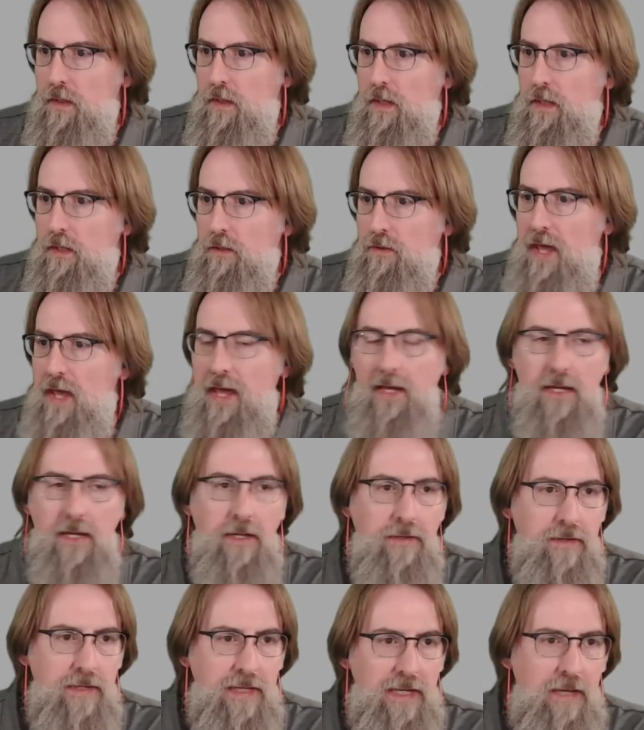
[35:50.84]
Okay,
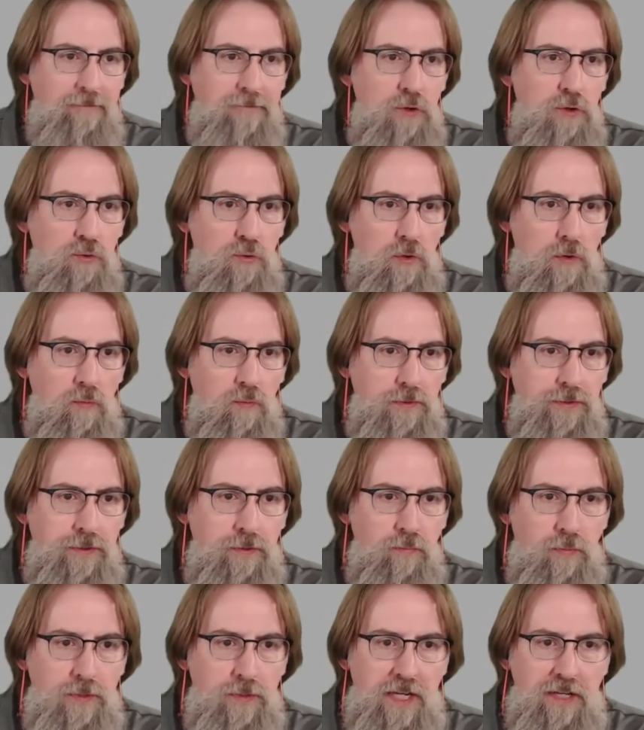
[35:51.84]
and if you're
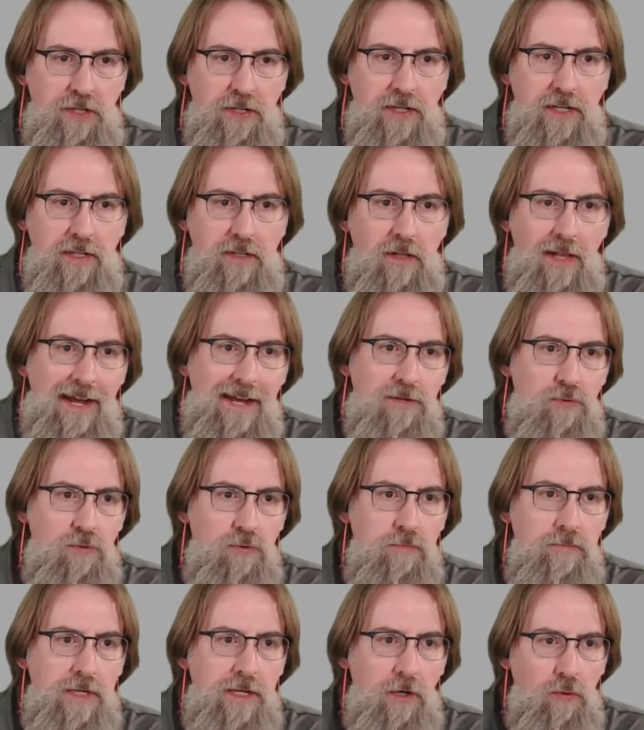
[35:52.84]
teaching in a
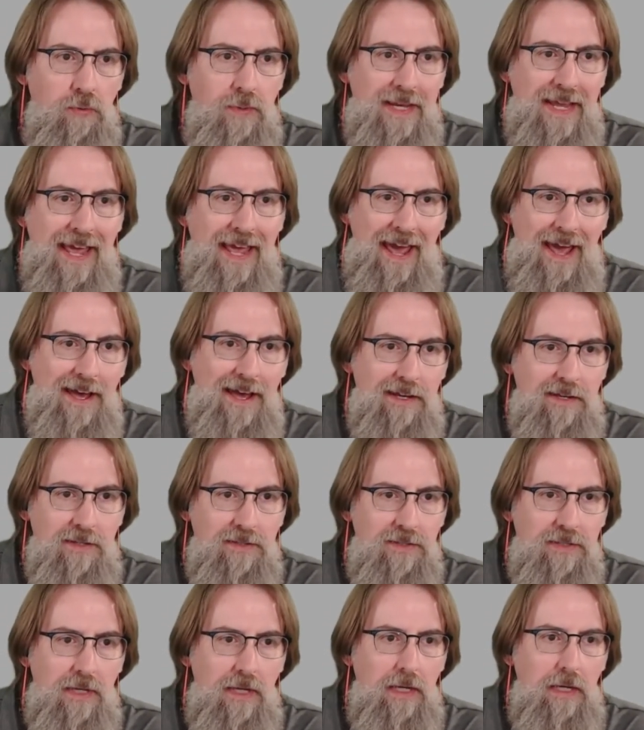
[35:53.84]
classroom that only
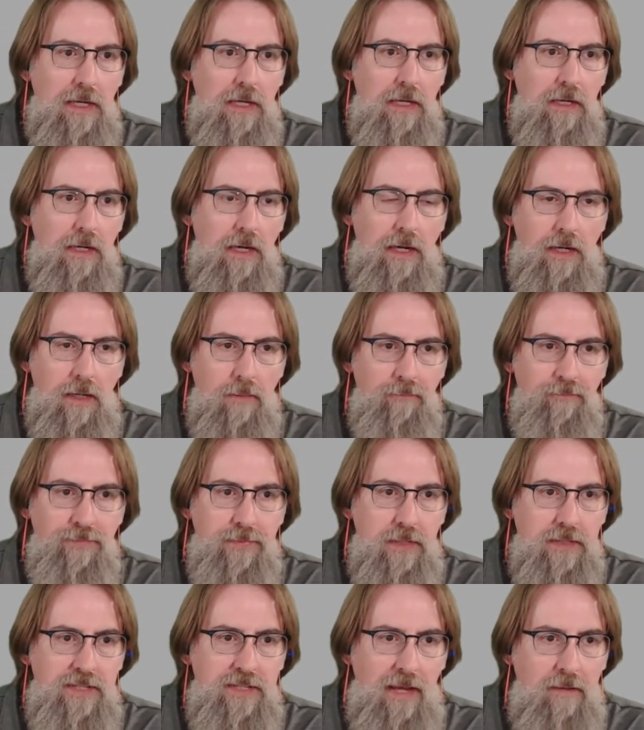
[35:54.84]
has 10
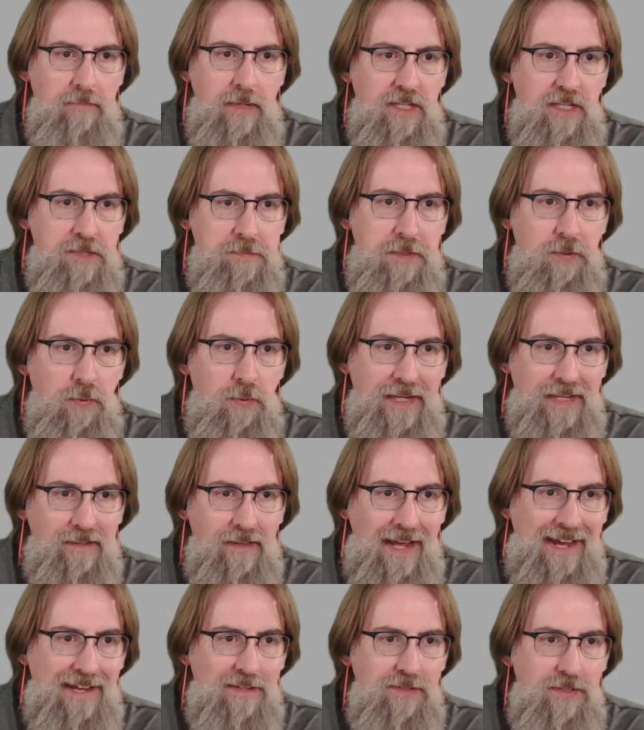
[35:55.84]
minutes between
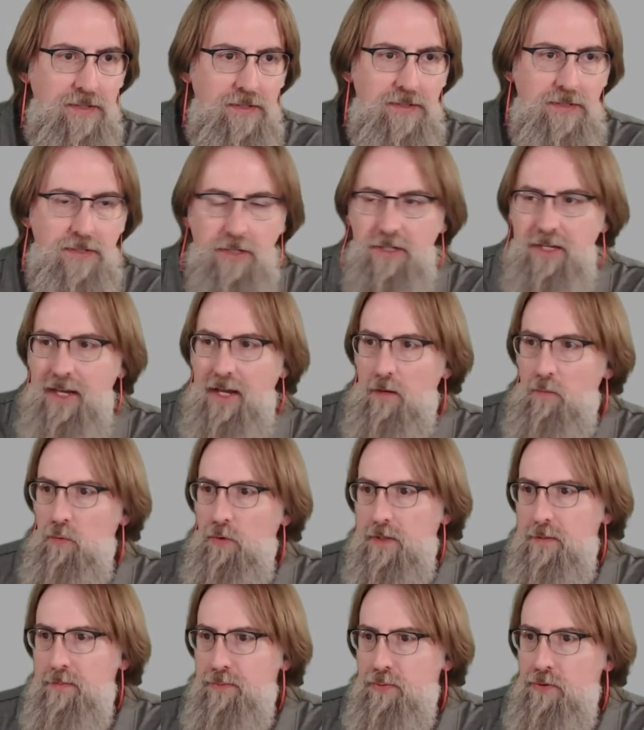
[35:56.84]
classes, you can't
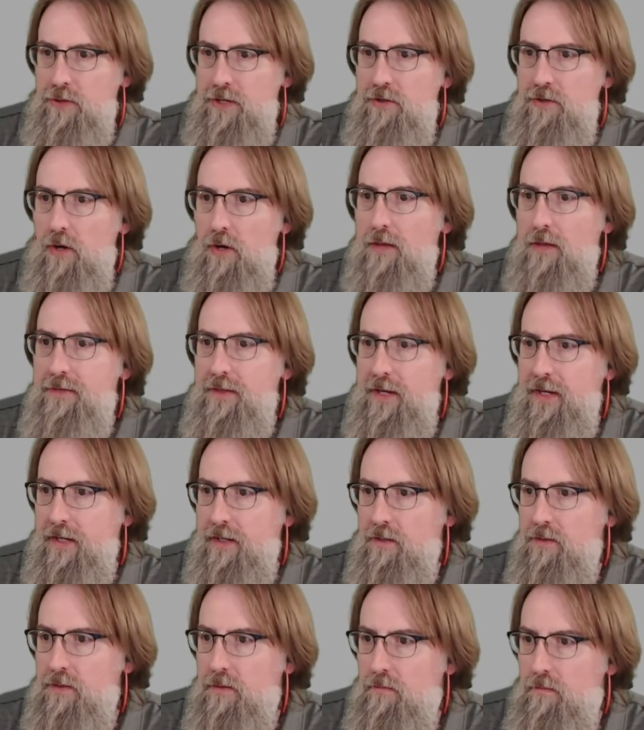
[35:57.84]
really pre-draw
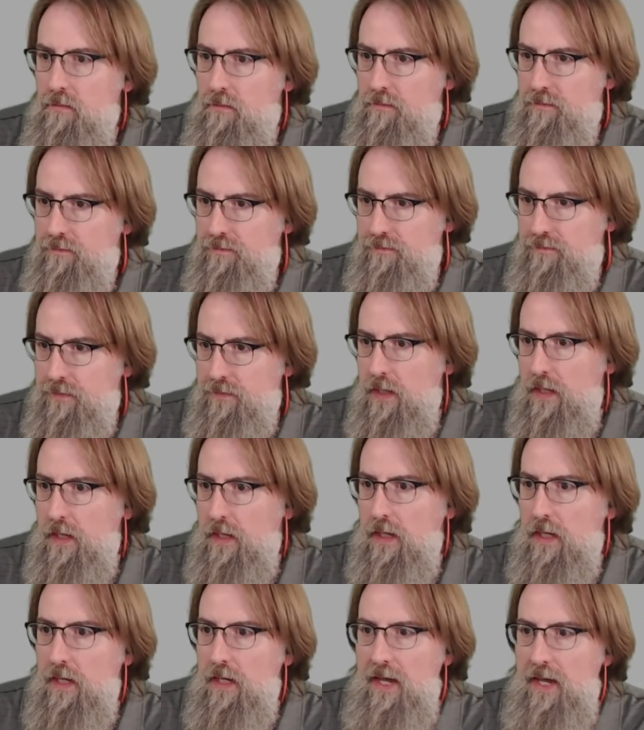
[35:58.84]
things.
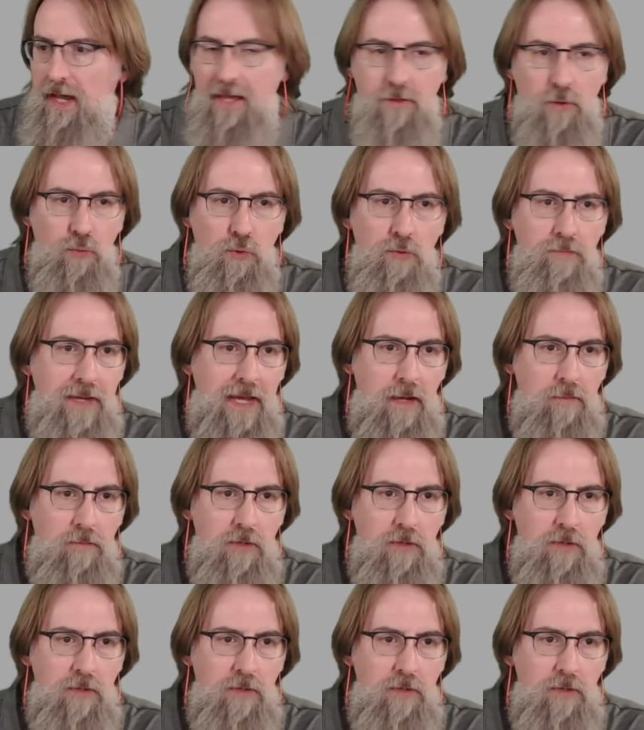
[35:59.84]
And the room cameras